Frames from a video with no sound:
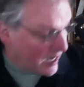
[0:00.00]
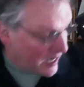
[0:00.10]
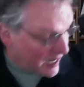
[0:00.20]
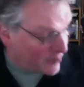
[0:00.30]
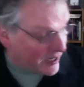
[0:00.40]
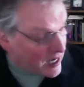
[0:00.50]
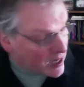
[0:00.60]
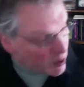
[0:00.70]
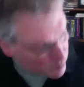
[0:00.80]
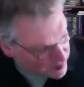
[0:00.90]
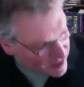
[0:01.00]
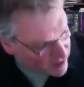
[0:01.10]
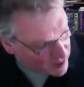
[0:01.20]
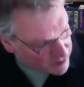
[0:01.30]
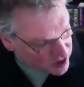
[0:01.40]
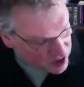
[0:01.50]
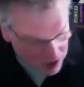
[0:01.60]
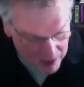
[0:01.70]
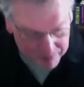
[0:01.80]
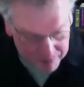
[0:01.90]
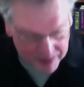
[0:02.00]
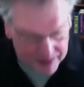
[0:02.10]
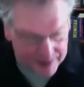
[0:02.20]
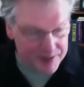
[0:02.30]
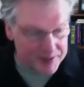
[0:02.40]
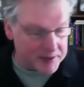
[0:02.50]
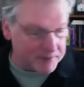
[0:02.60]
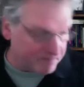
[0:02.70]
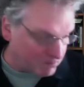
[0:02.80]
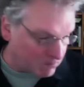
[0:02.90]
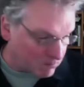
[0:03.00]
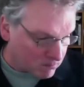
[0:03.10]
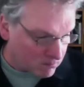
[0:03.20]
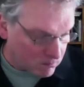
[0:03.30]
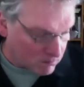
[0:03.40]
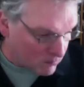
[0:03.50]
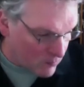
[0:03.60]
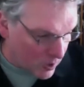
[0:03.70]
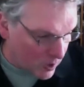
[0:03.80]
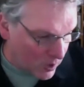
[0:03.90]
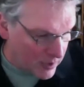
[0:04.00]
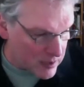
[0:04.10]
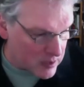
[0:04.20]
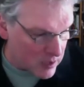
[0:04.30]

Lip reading: Anyway, DevOps is hot because it